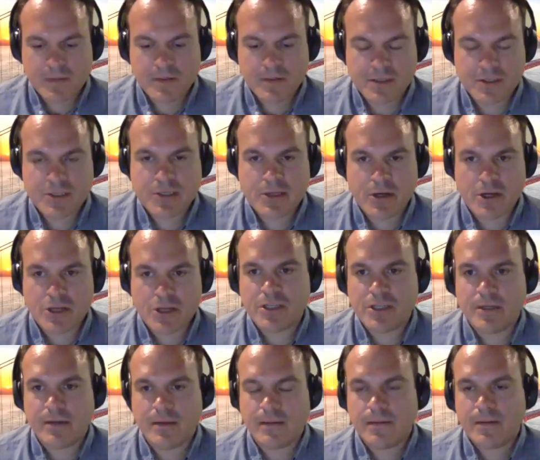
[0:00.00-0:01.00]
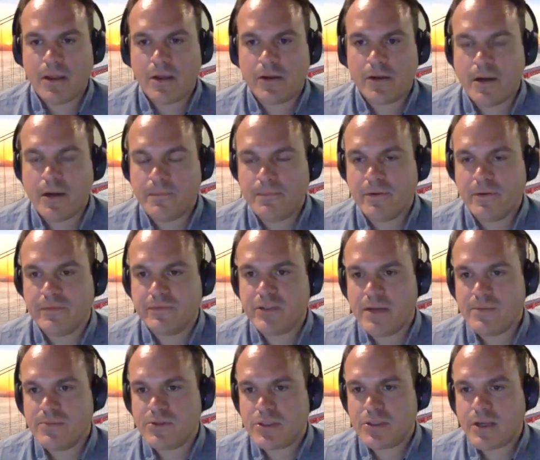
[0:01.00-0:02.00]
discussion, a couple of
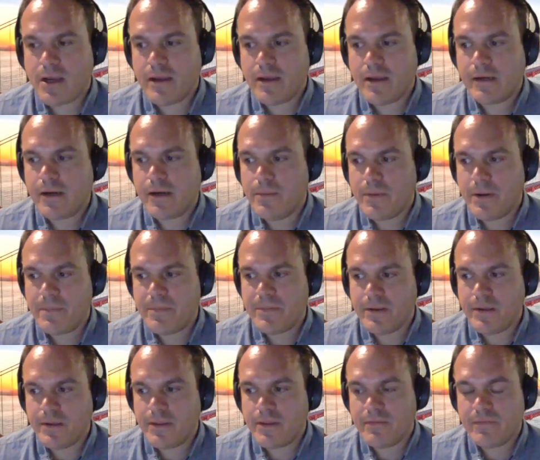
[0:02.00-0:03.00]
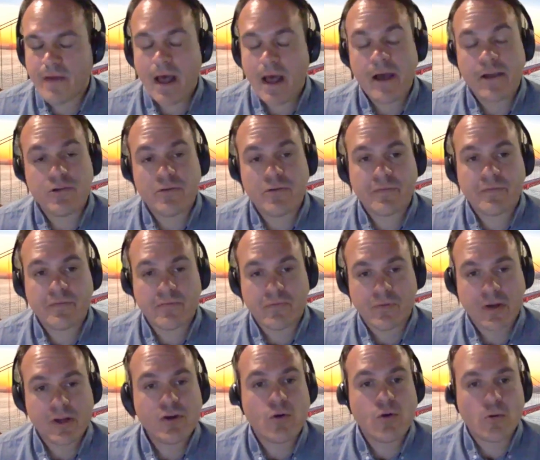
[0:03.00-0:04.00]
times it's kind of come up the value of
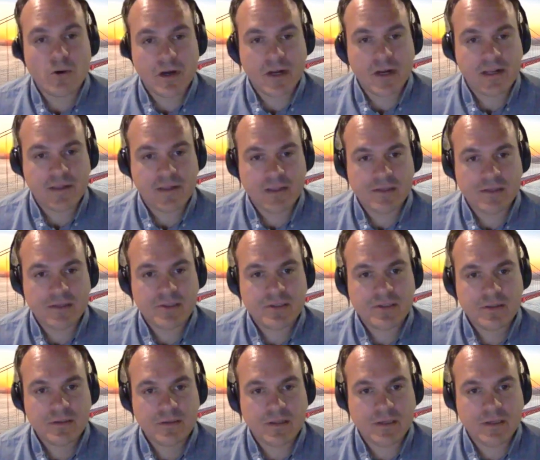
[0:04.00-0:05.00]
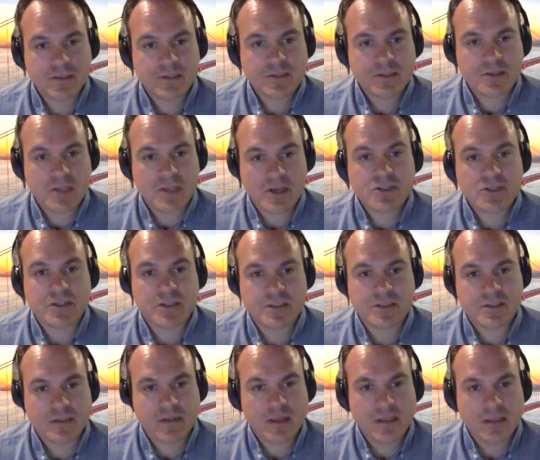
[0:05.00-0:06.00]
recording these
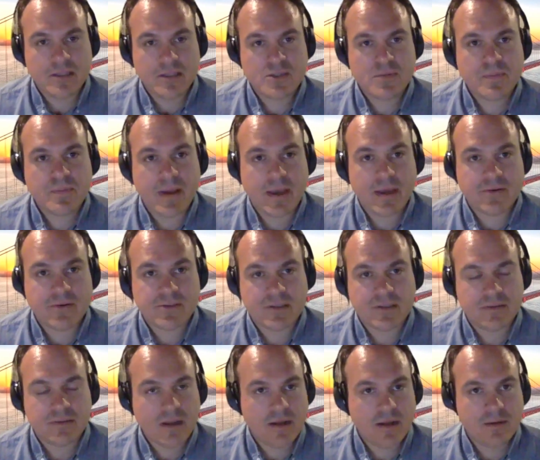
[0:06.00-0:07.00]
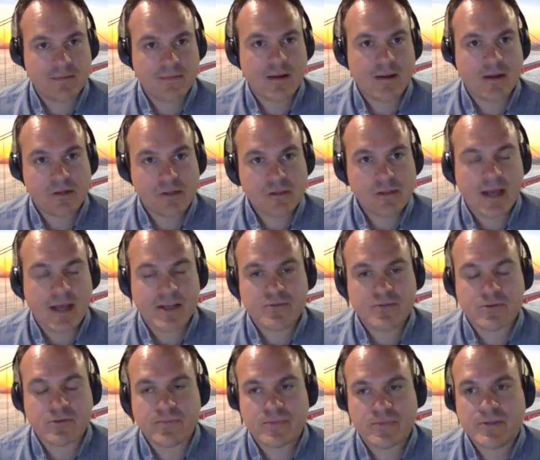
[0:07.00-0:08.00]
sessions and these panels and
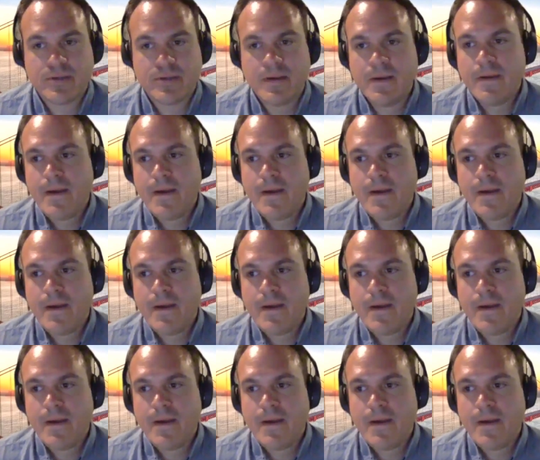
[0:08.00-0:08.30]
classrooms